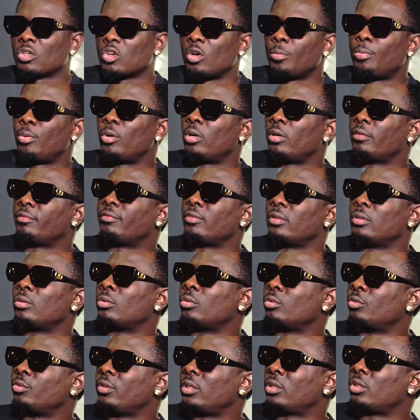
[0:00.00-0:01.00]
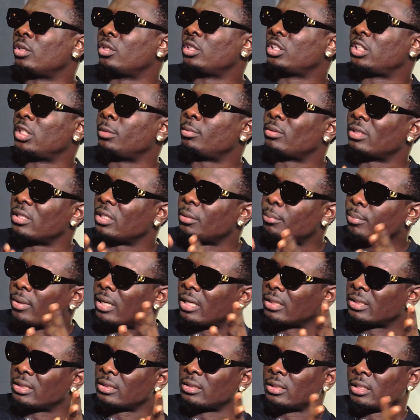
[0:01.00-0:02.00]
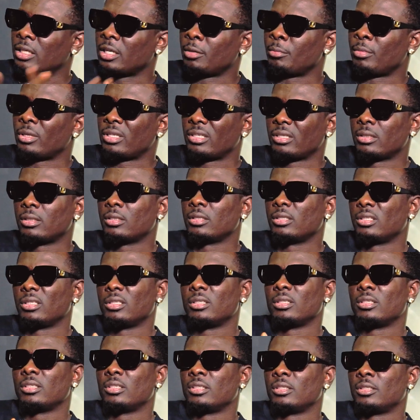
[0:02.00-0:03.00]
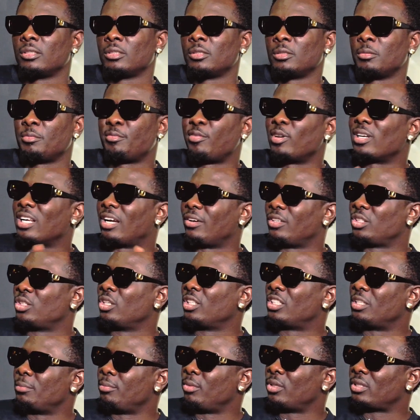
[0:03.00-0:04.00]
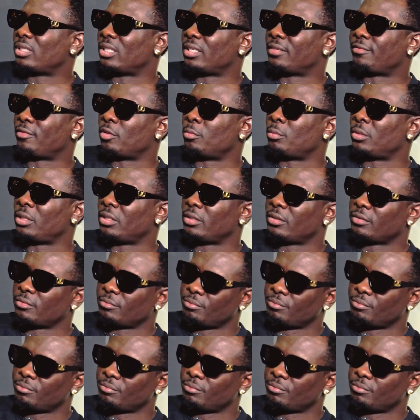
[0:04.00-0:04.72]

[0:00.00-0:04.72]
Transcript: couple of, you know, relationships in the past, you get me? For now, it's just the music for me.